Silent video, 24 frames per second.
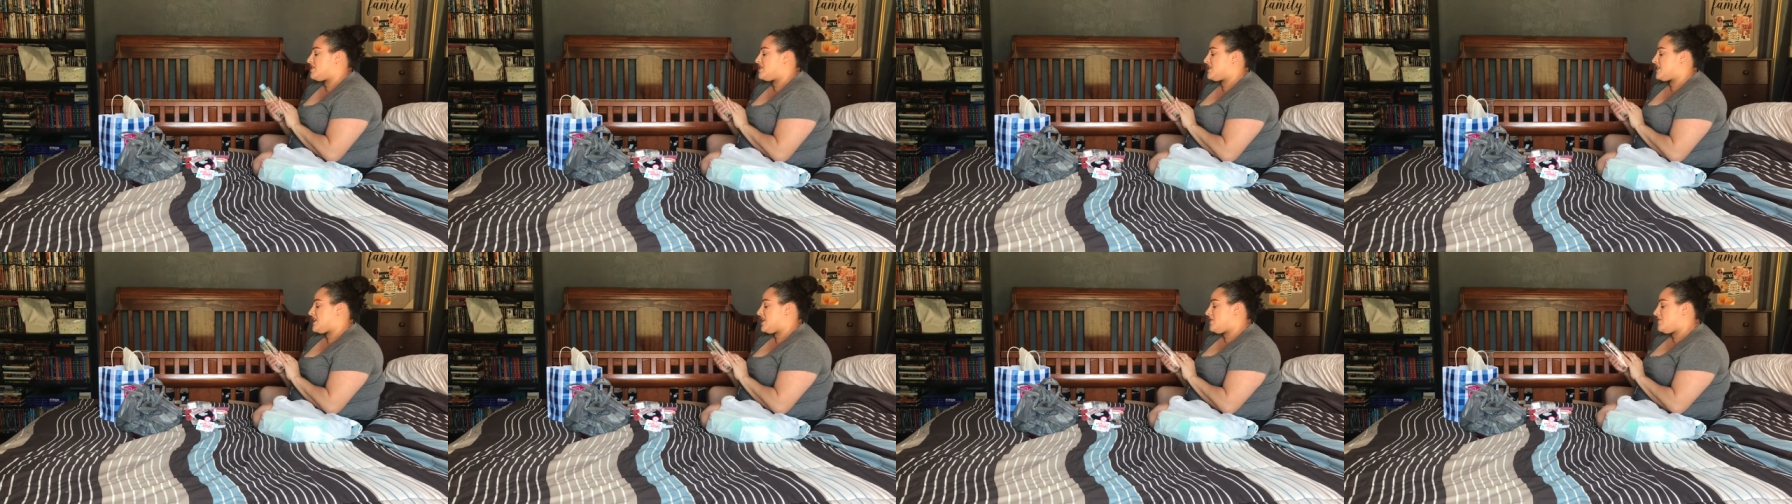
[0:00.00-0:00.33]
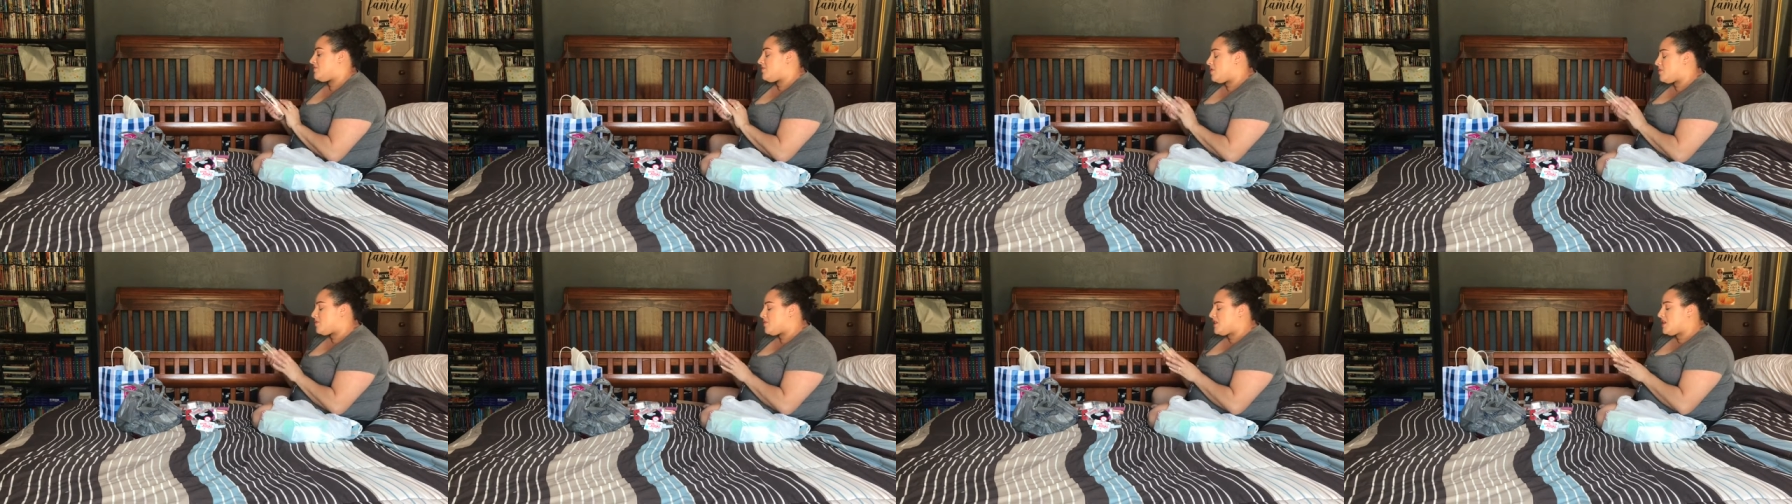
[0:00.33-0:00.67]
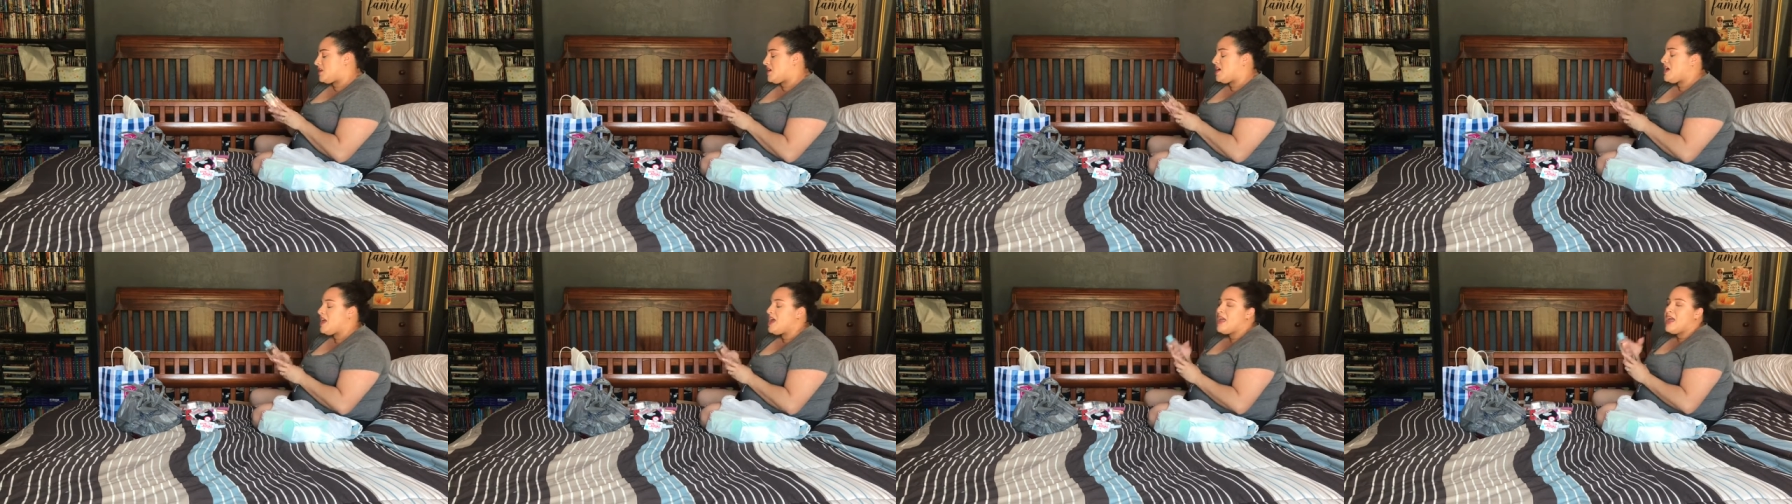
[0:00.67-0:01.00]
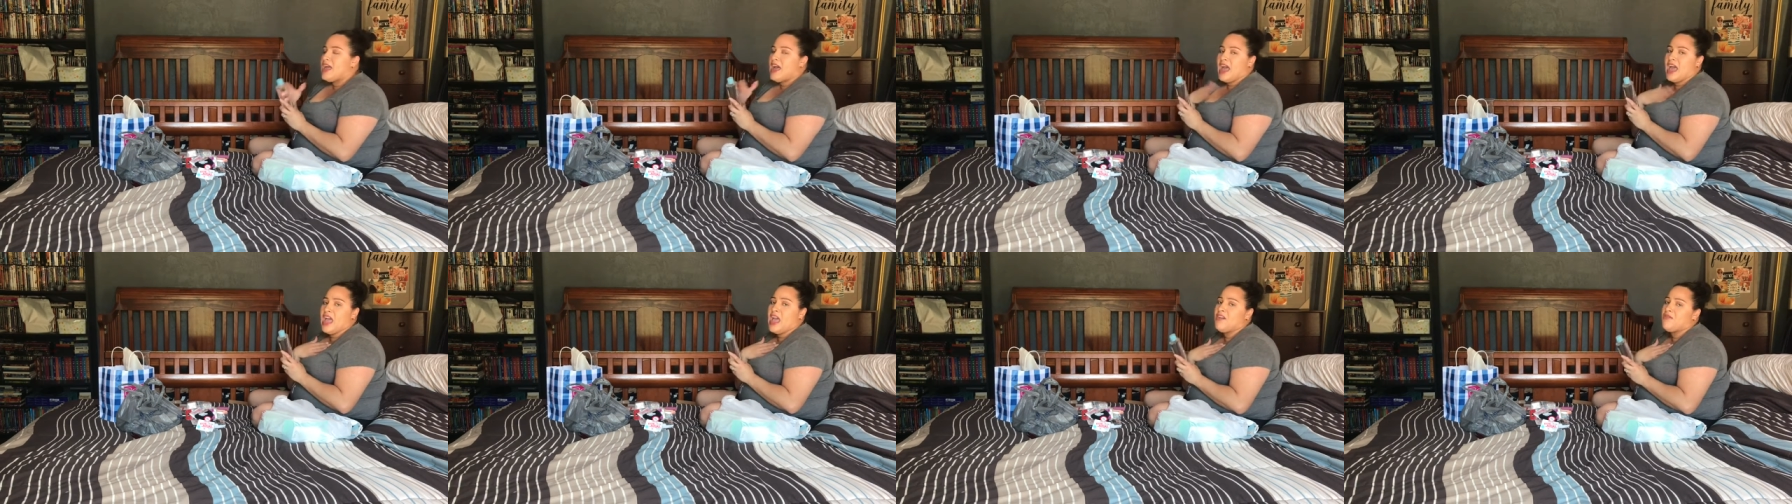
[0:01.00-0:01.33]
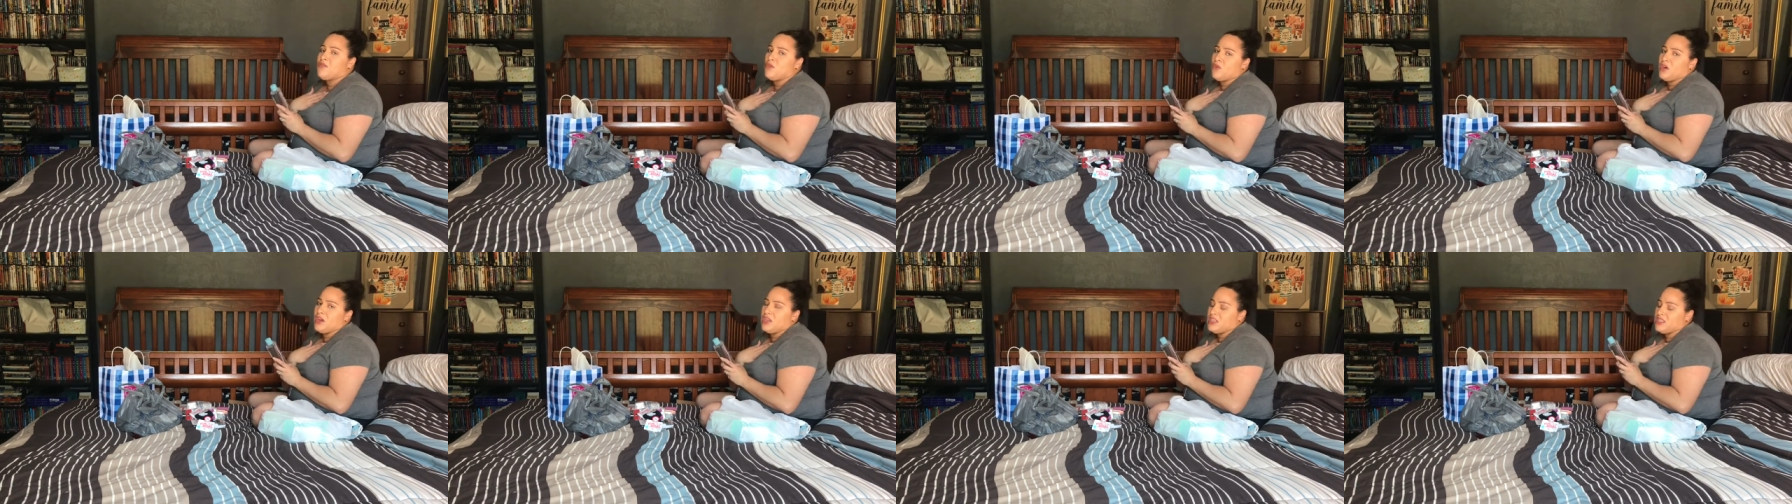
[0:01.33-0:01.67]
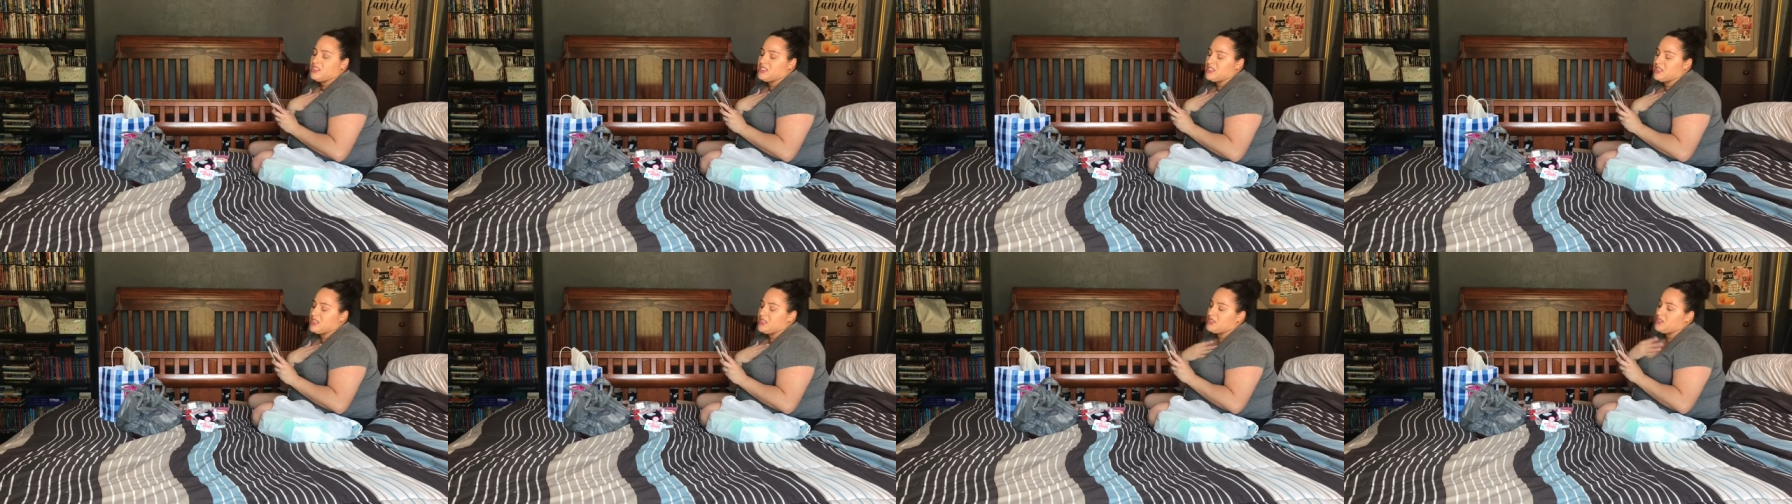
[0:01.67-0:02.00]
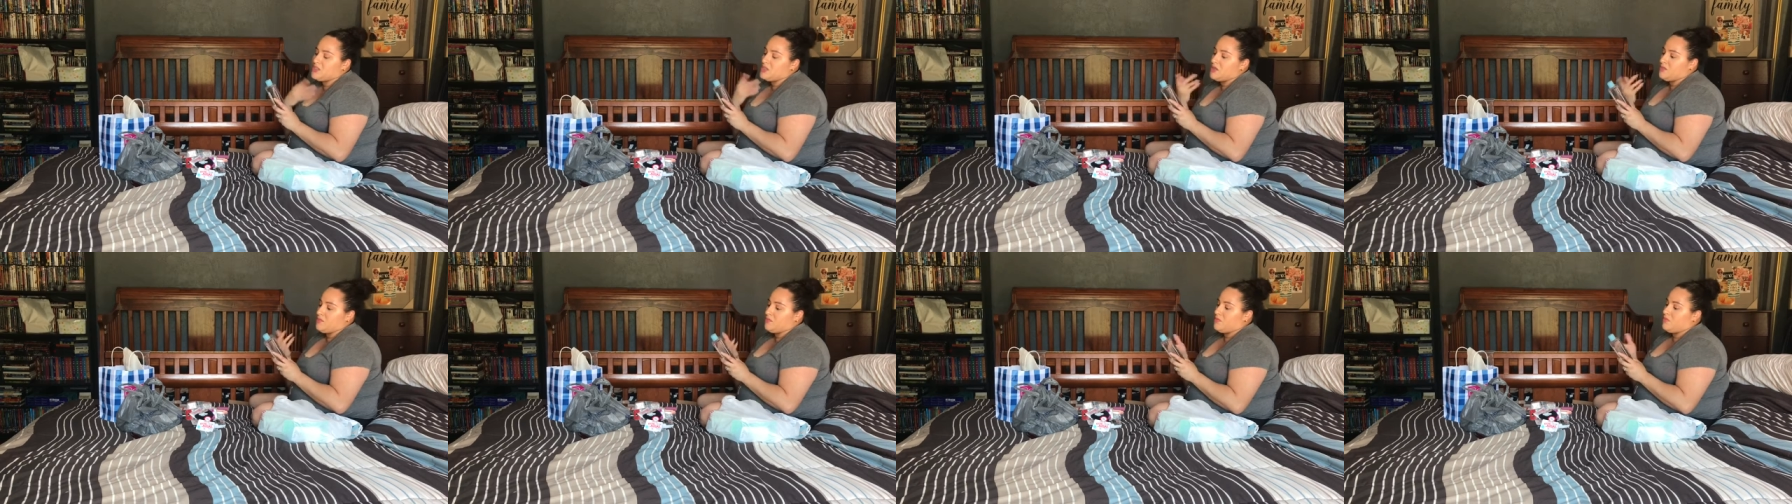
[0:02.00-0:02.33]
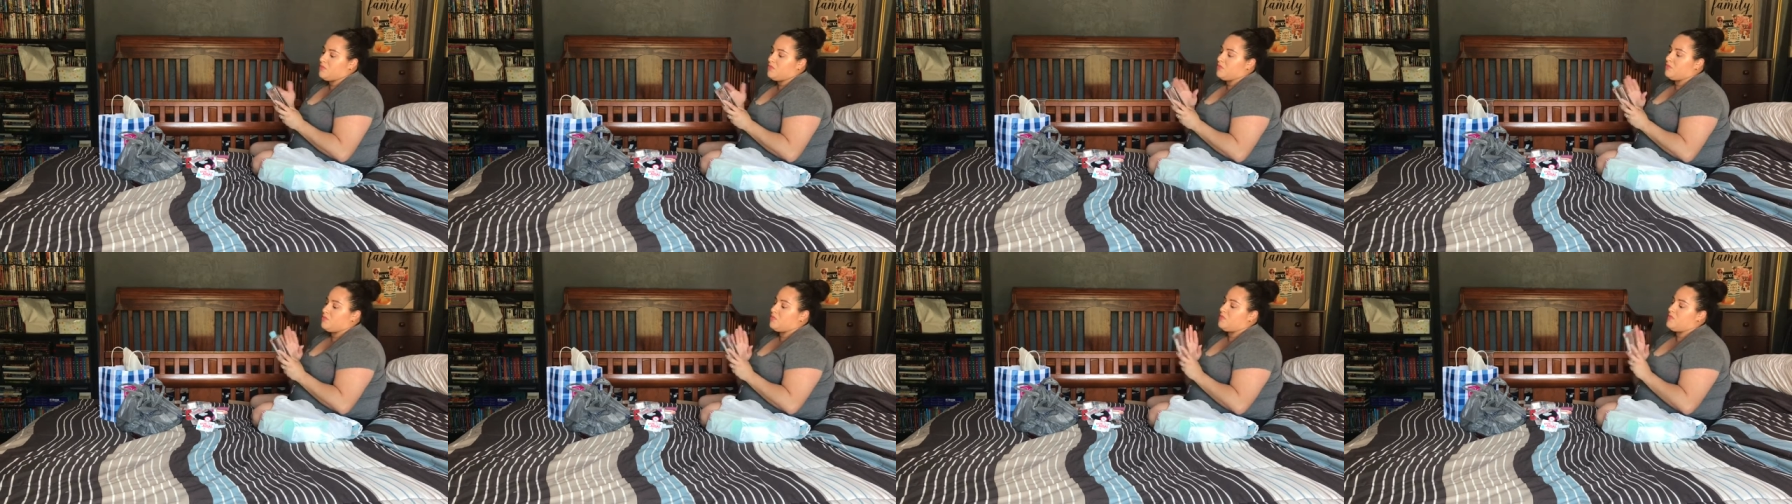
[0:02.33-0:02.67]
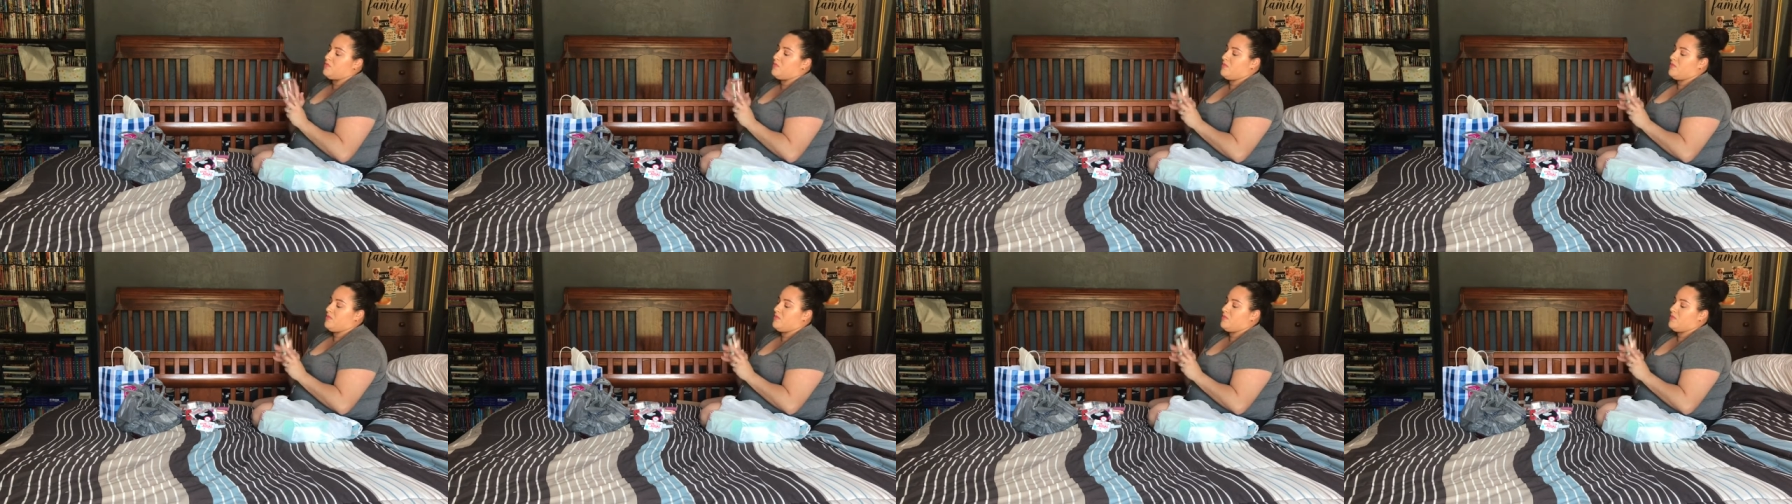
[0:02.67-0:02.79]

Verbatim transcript: skin formula. I have oily skin, so I'm